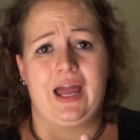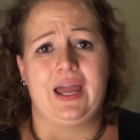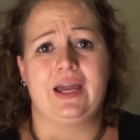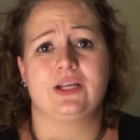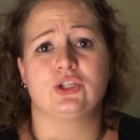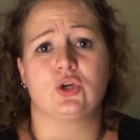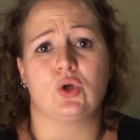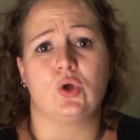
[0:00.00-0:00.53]

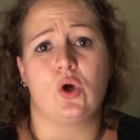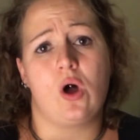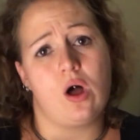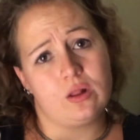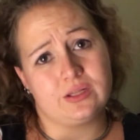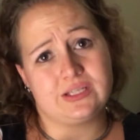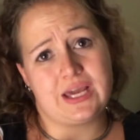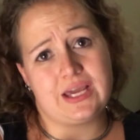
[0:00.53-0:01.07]
handle
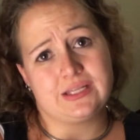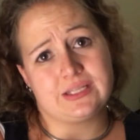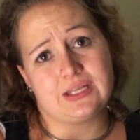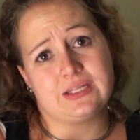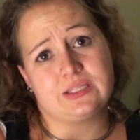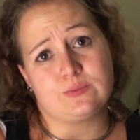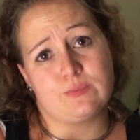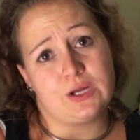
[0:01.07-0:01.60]
holidays
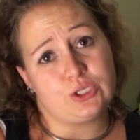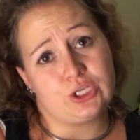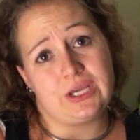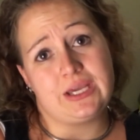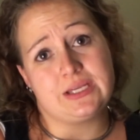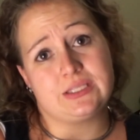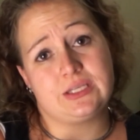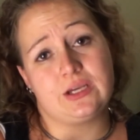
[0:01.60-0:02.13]
and it's much
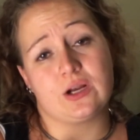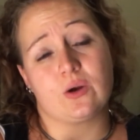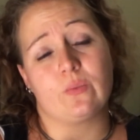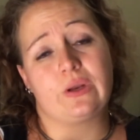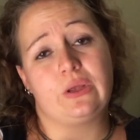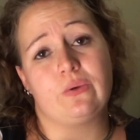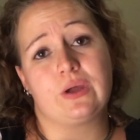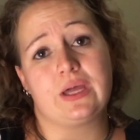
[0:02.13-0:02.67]
easier
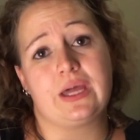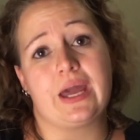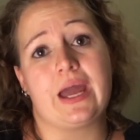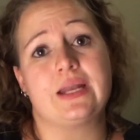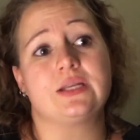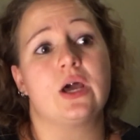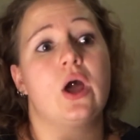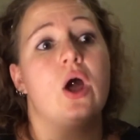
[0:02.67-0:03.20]
when you can
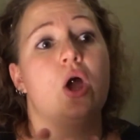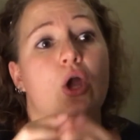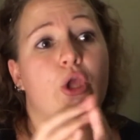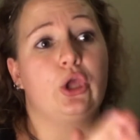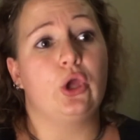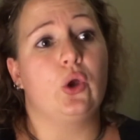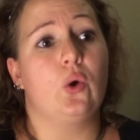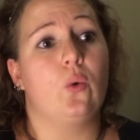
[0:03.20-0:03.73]
get
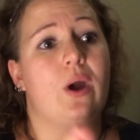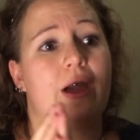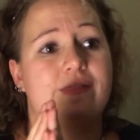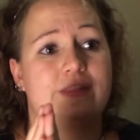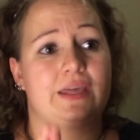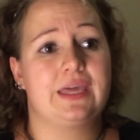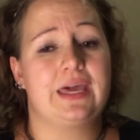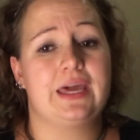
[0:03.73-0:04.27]
you
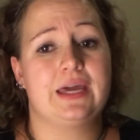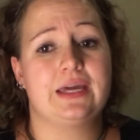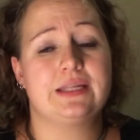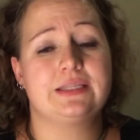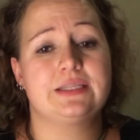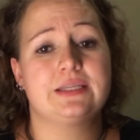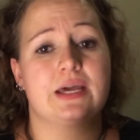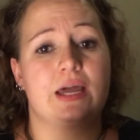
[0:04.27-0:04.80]
and the
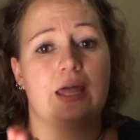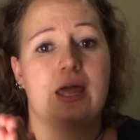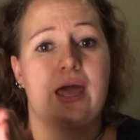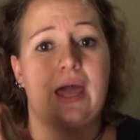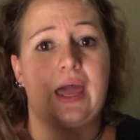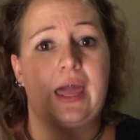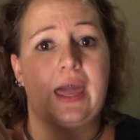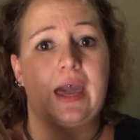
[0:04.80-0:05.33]
kids
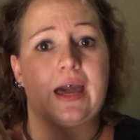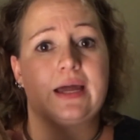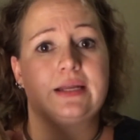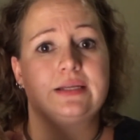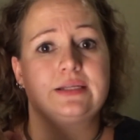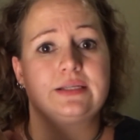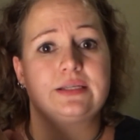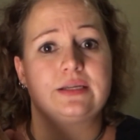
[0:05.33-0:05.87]

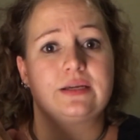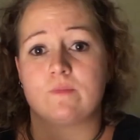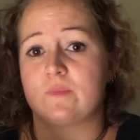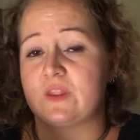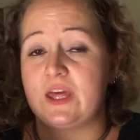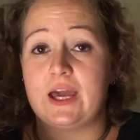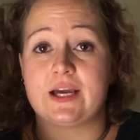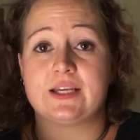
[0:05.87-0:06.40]
and
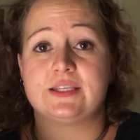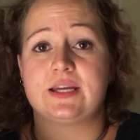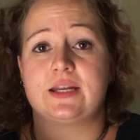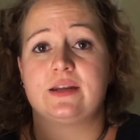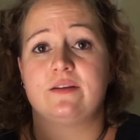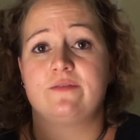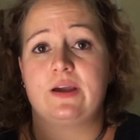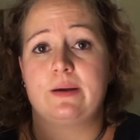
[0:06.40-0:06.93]
the
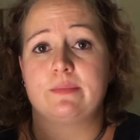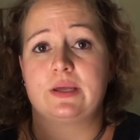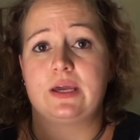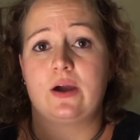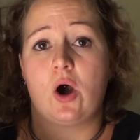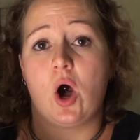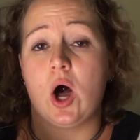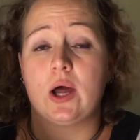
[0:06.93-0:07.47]
extended
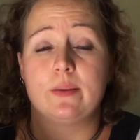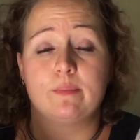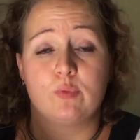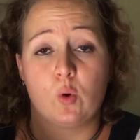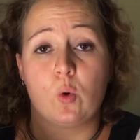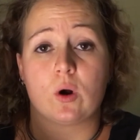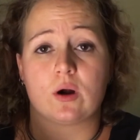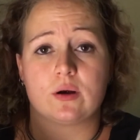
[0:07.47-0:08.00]
family on
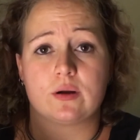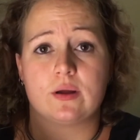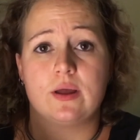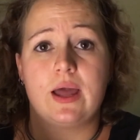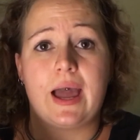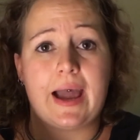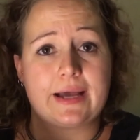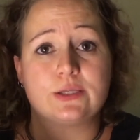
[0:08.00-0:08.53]
board
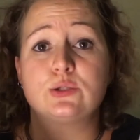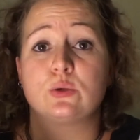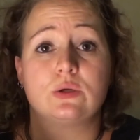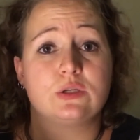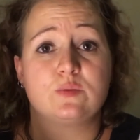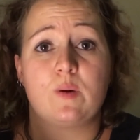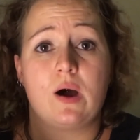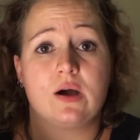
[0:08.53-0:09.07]
as soon
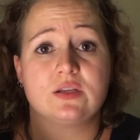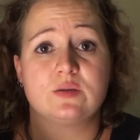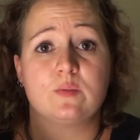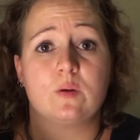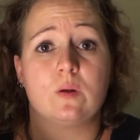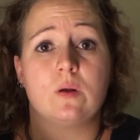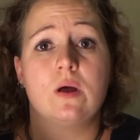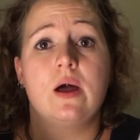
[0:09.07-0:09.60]
as
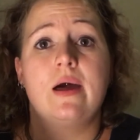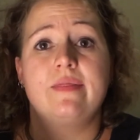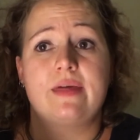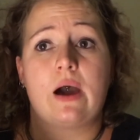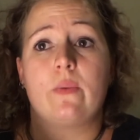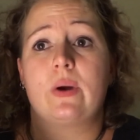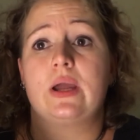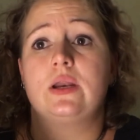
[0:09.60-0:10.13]
possible.
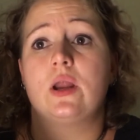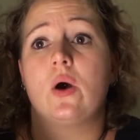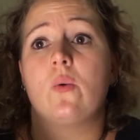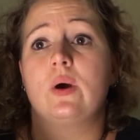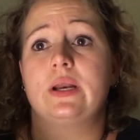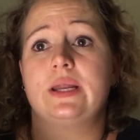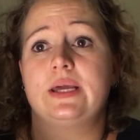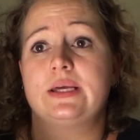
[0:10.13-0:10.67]
That way no
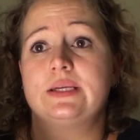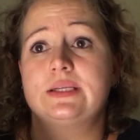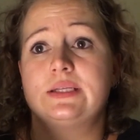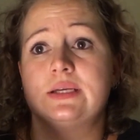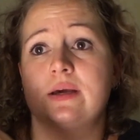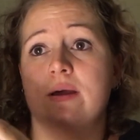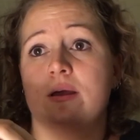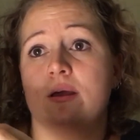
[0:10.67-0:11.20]
one is